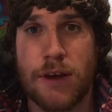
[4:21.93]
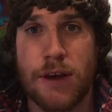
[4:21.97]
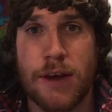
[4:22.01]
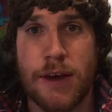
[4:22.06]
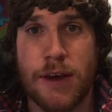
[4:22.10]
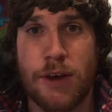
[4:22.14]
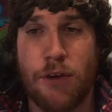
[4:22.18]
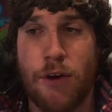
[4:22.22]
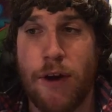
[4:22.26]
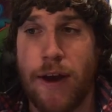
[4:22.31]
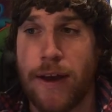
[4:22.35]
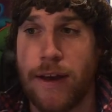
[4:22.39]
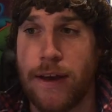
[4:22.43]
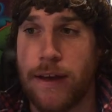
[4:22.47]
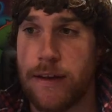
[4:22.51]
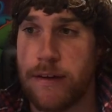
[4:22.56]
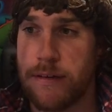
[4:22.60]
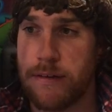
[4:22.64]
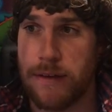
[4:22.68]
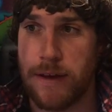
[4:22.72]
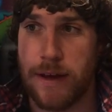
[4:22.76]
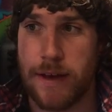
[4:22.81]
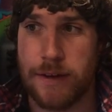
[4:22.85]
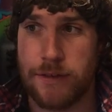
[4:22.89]
a crack,
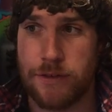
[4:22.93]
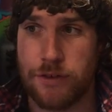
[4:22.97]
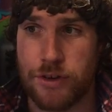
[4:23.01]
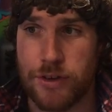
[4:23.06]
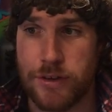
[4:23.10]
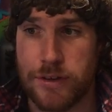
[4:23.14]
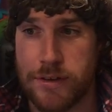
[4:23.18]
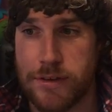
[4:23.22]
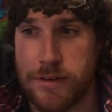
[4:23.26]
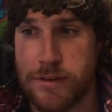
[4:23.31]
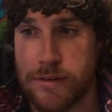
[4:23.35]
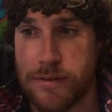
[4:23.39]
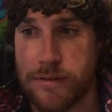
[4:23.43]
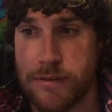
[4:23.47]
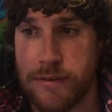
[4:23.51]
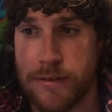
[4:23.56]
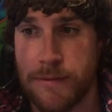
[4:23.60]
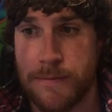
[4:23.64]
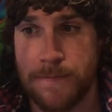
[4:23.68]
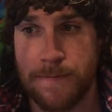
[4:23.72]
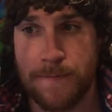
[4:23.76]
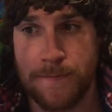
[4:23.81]
and shit, this is